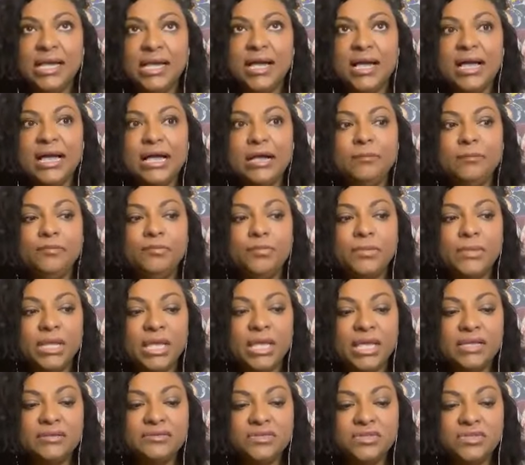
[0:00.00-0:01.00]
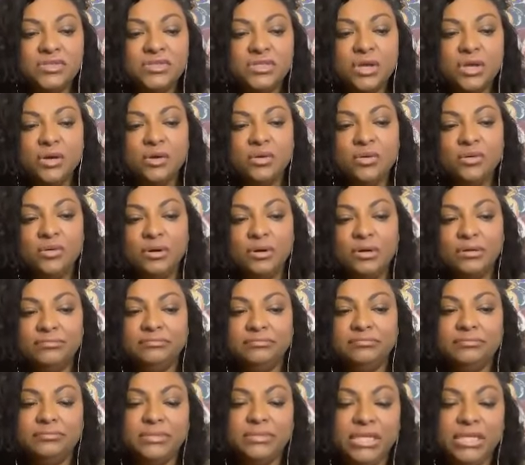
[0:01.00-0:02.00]
Um, and so
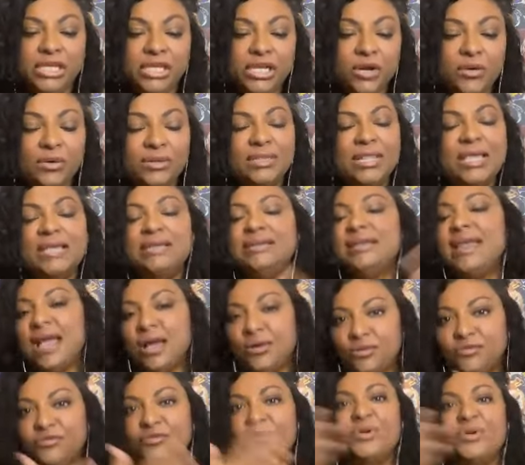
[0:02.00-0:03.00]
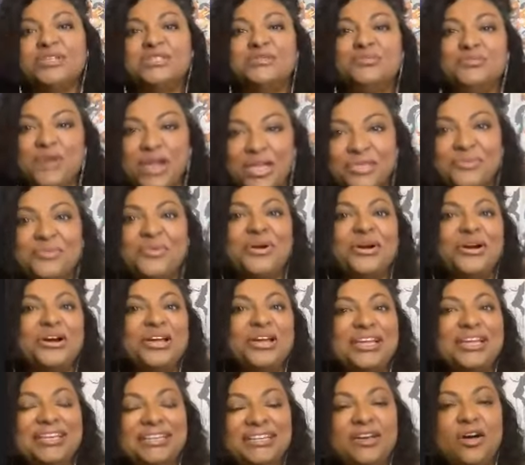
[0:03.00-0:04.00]
you know, and then now, of course, breath
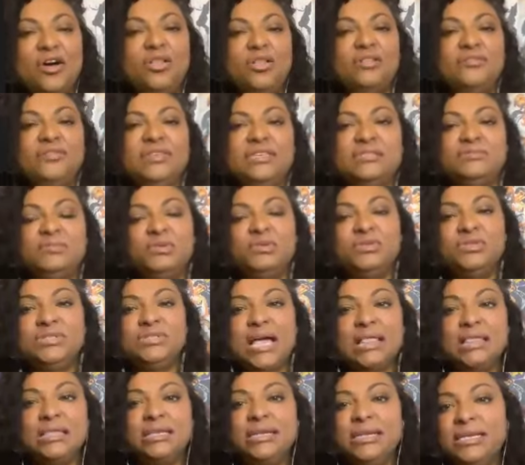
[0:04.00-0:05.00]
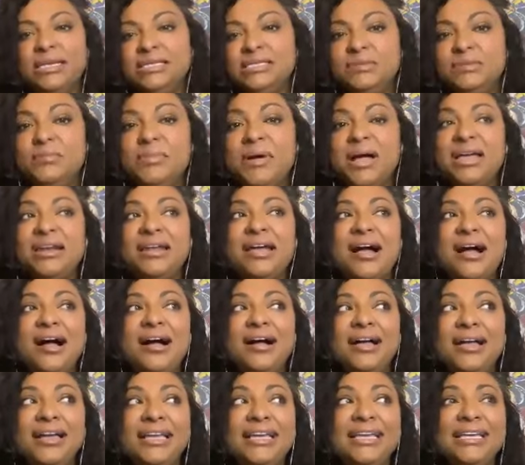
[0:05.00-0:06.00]
work and all of these modalities. But
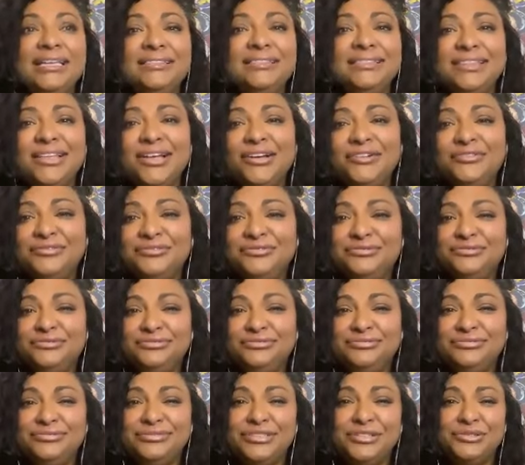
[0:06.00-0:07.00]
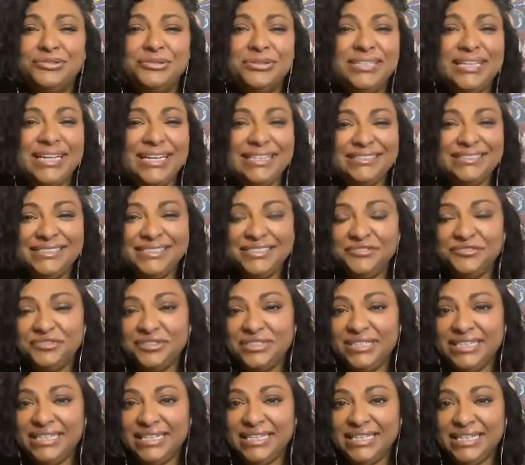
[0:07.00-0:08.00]
I love
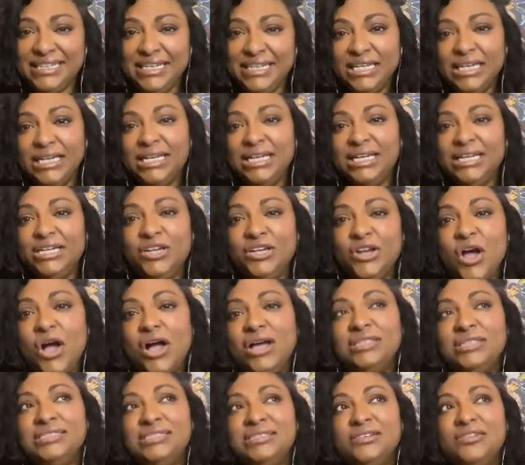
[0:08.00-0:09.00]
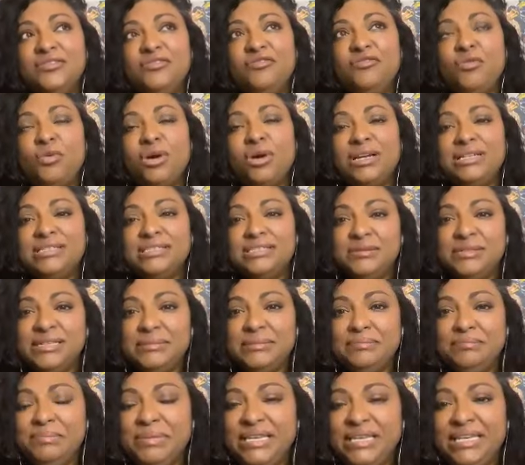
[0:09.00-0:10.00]
creativity, mm-hmm. not for it to
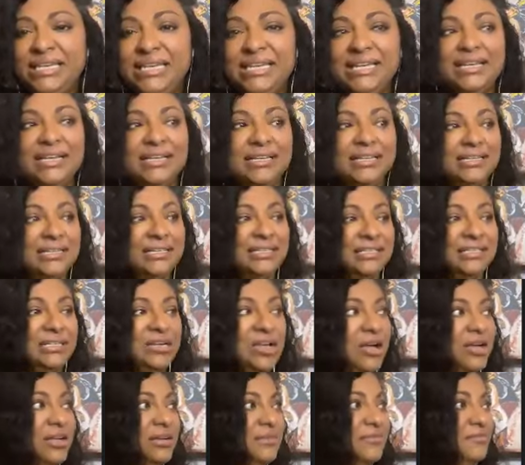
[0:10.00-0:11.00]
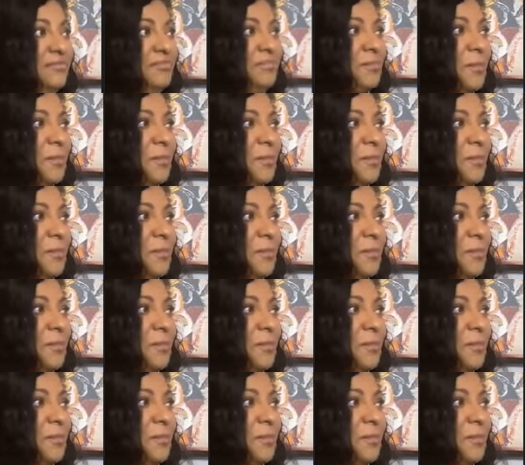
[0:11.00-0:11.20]
be, not